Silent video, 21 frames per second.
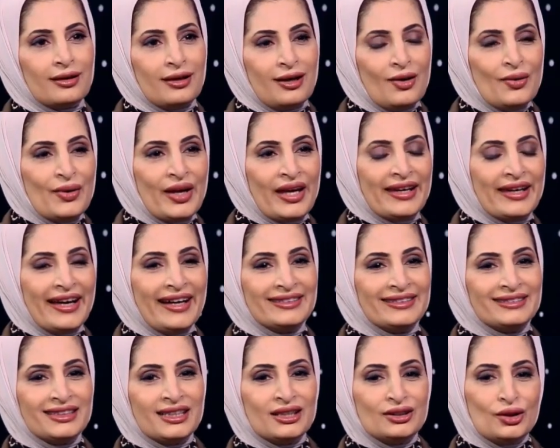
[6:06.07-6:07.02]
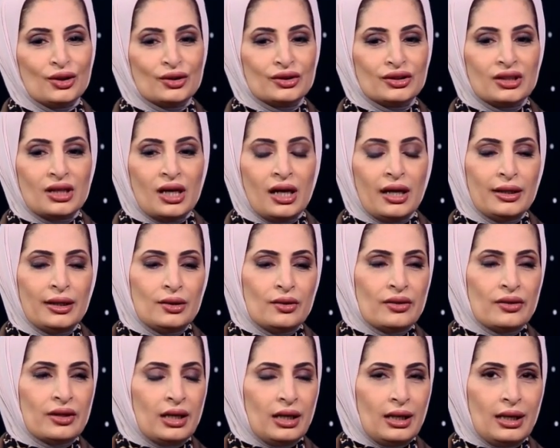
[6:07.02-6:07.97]
Okay, and doctor, I
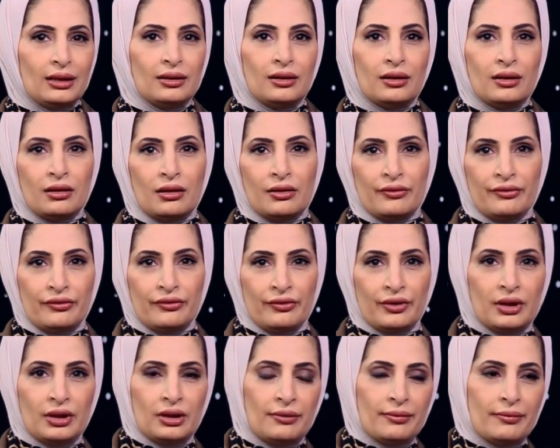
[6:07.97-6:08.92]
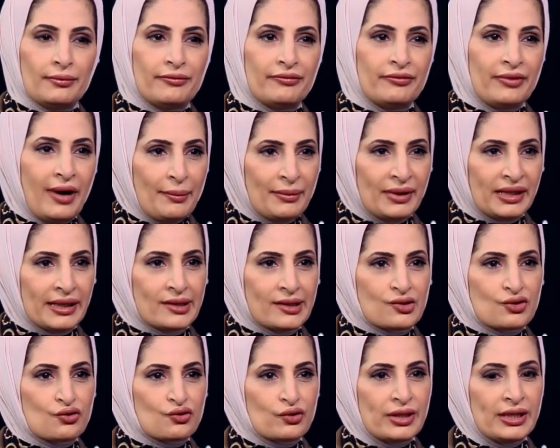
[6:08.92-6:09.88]
know that a lot of
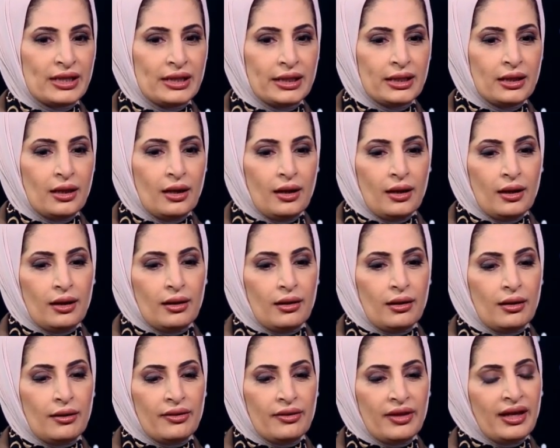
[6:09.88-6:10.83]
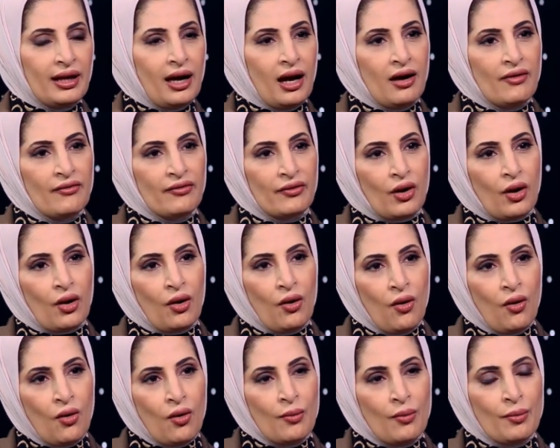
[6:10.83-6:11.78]
families really, they have
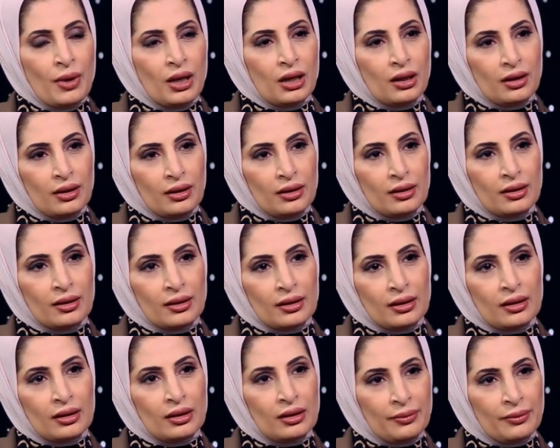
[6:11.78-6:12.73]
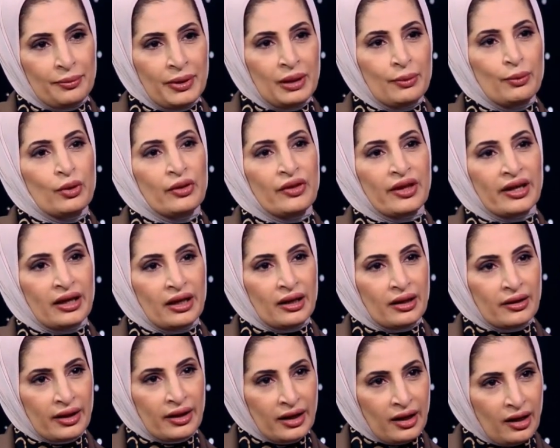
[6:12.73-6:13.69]
home people,
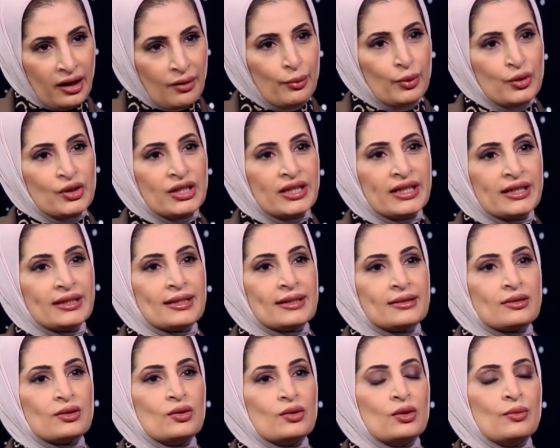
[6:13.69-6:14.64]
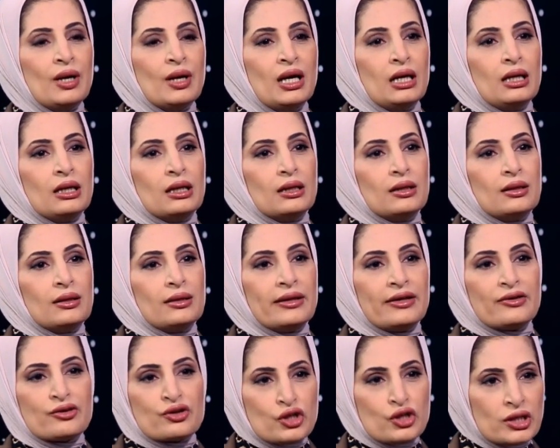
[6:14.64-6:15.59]
they are putting it at home,
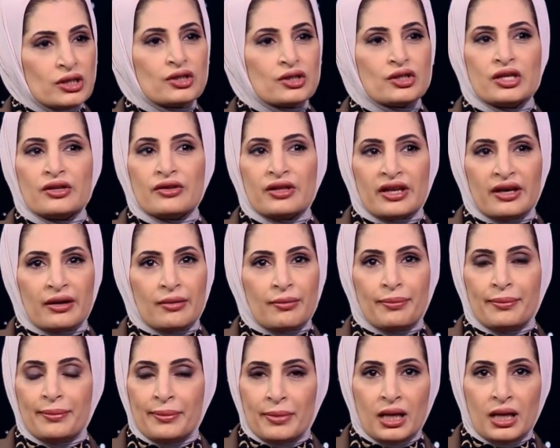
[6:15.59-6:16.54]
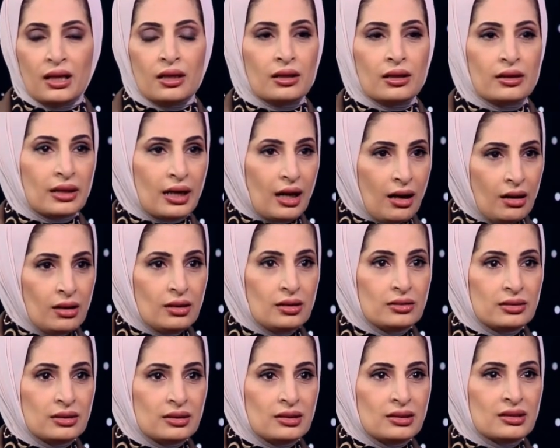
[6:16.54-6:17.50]
their children, their the
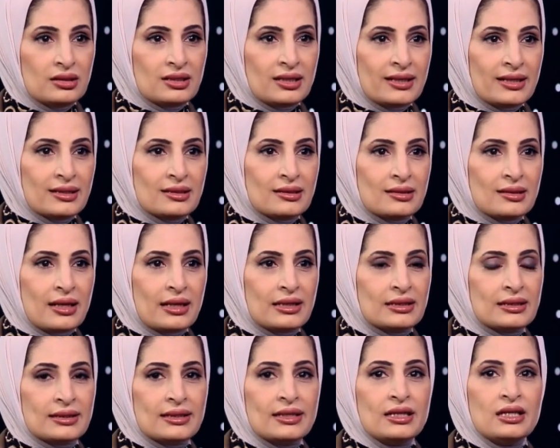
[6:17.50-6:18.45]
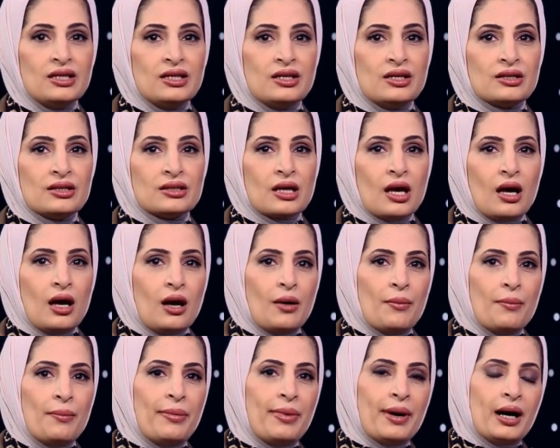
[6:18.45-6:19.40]
elders, let's say seniors,
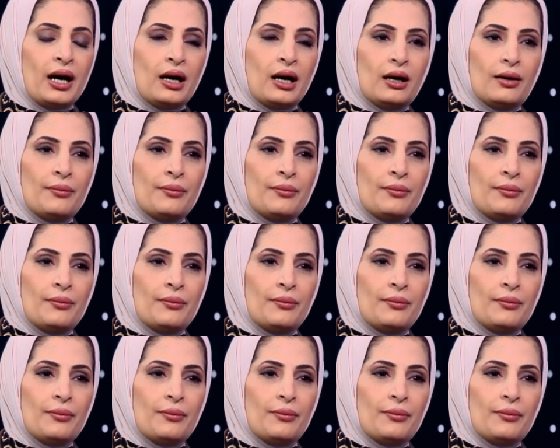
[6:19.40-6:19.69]
but